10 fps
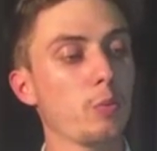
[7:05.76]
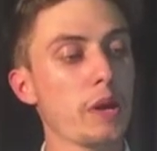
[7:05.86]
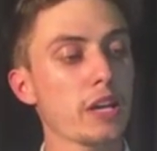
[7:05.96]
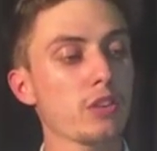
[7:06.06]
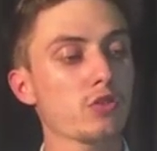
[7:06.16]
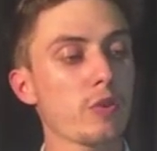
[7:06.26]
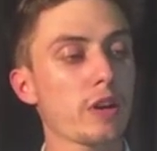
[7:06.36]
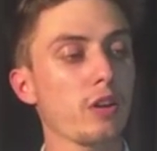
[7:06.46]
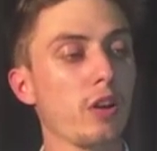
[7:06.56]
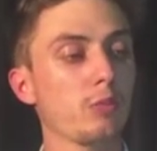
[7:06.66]
Making sure
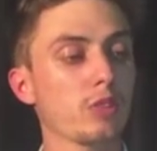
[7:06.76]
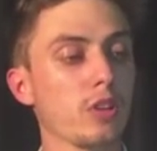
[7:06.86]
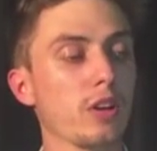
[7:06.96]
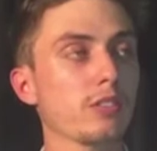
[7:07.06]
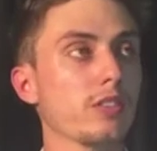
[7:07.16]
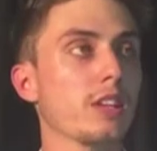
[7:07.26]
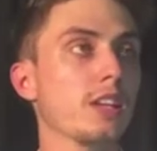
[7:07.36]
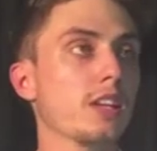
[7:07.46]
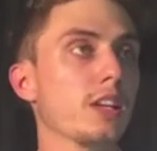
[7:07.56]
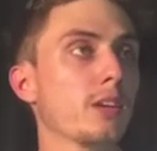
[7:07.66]
our columns are nice and
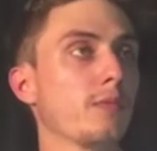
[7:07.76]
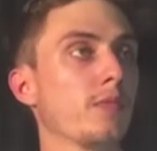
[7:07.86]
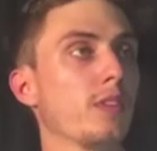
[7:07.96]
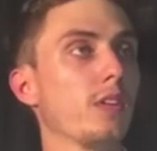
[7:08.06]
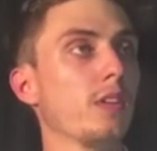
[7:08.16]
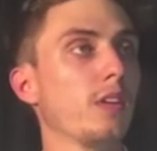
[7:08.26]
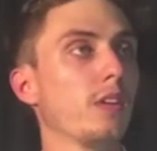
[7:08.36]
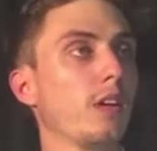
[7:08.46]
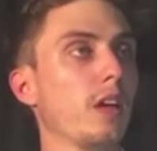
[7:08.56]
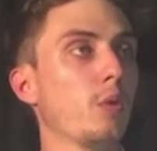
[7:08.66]
neat here,
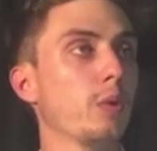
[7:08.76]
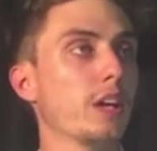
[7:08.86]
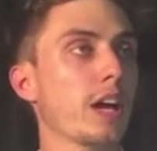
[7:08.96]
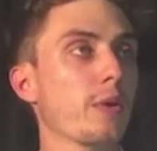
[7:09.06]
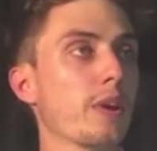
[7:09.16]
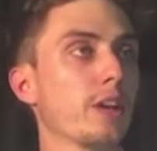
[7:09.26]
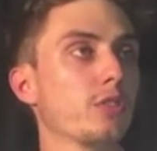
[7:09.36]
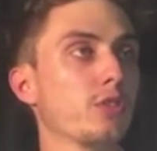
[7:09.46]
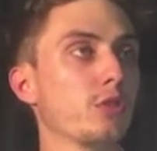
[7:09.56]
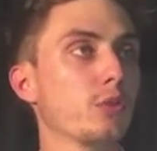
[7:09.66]
and we carry
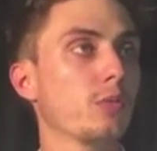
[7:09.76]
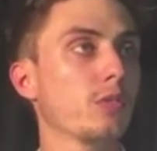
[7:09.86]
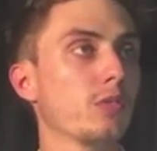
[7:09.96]
our 2.